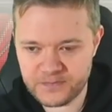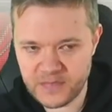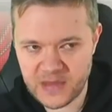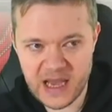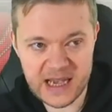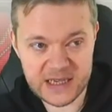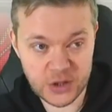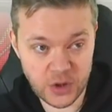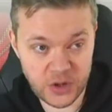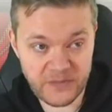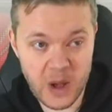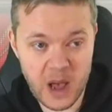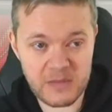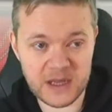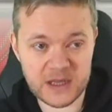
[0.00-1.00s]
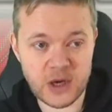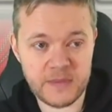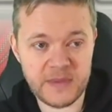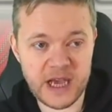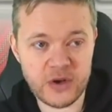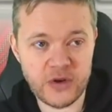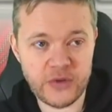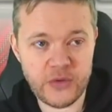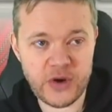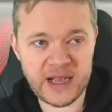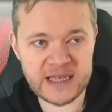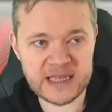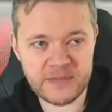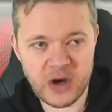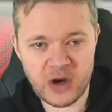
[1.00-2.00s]
That's good by McTominay. A good run
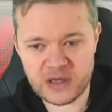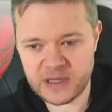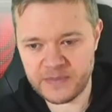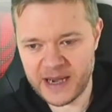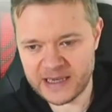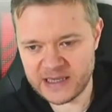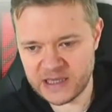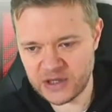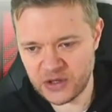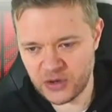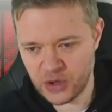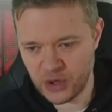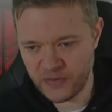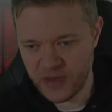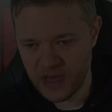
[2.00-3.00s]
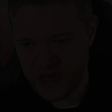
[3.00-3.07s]
into the box. The pass isn't good enough.